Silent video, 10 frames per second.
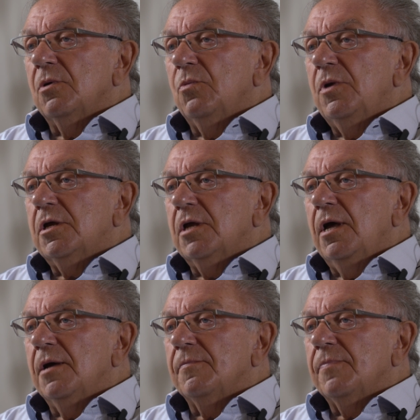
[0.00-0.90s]
A week,
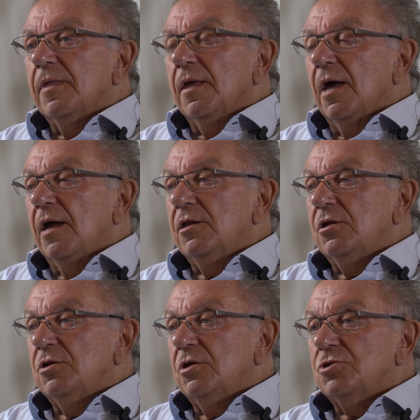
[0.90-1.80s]
yeah. And
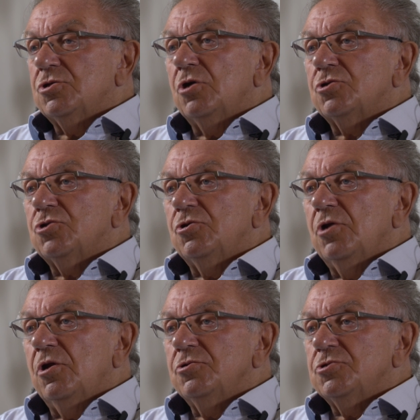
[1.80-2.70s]
you start
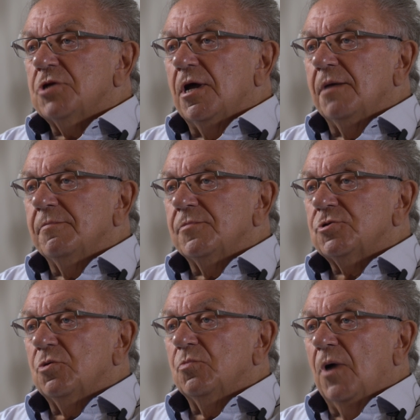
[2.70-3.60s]
Sunday lunchtime
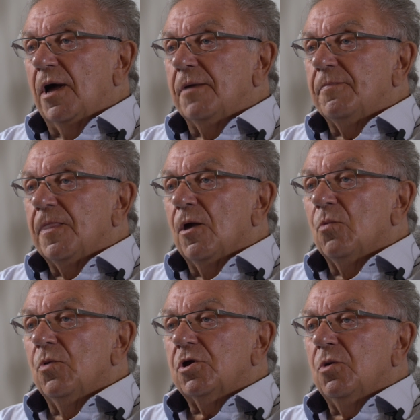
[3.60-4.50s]
somewhere,
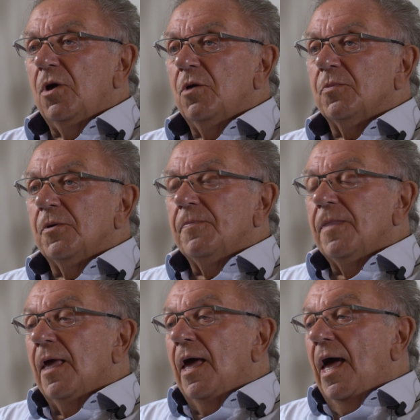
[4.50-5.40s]
work your way up.
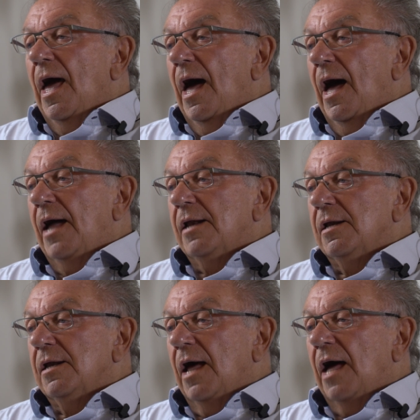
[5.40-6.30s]

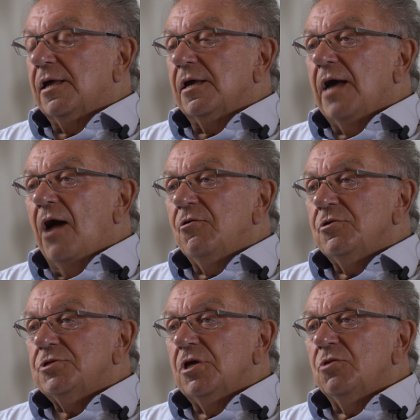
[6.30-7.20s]
And I could
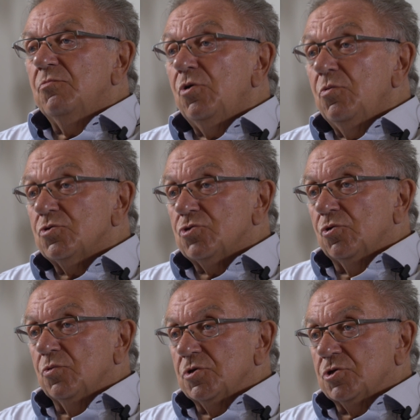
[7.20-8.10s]
guarantee the money was
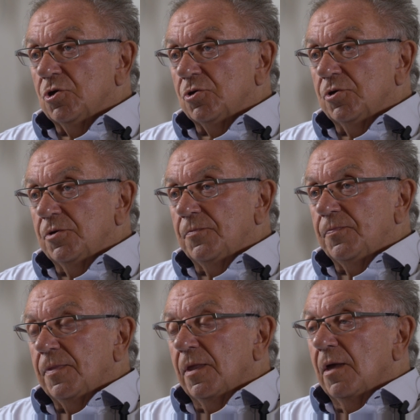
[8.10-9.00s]
always good,
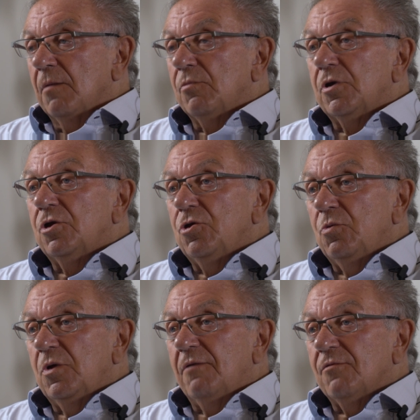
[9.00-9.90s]
but you
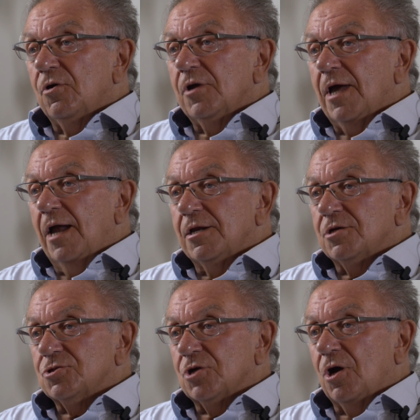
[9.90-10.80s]
knew you're never going to get
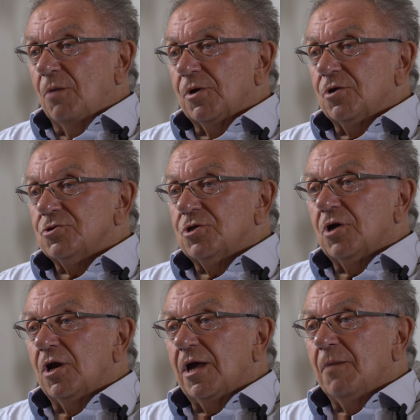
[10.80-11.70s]
it as a comic because you're
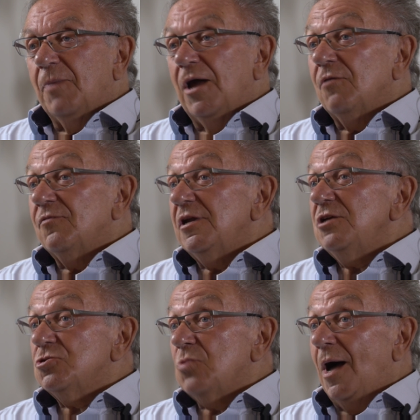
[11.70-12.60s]
going to get paid off at
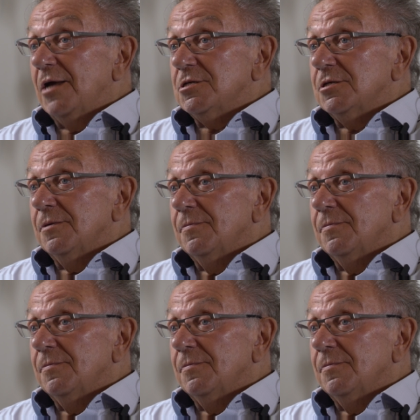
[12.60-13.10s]
least twice.